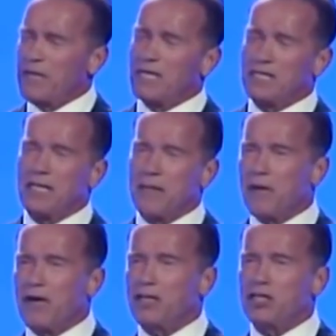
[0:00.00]
is an
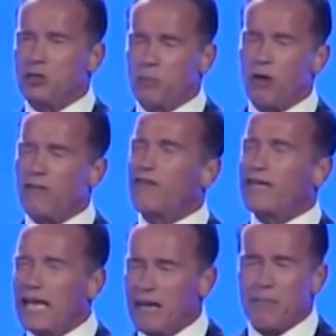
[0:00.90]
American sport,
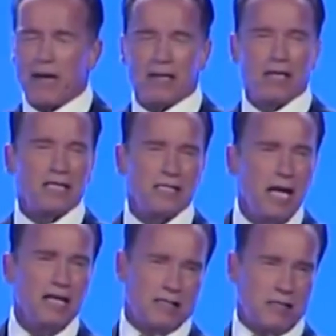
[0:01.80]
forget about it, that's
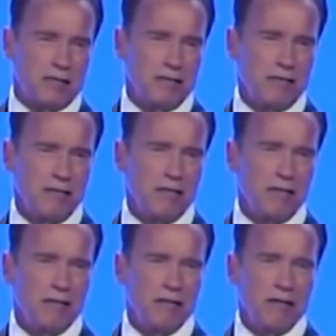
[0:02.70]
nuts.
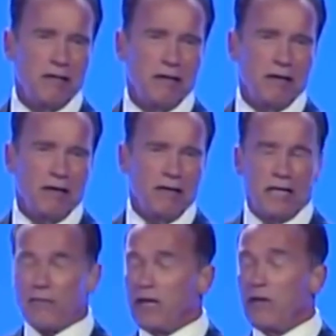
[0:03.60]

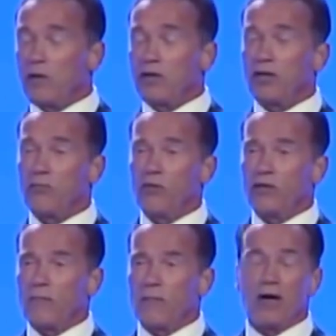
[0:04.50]
Then when I wanted to move
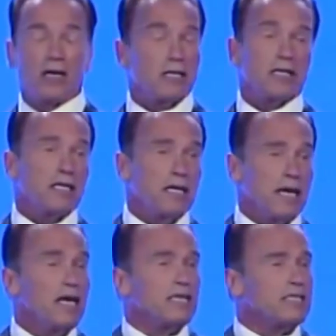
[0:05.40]
to America, they said again, it's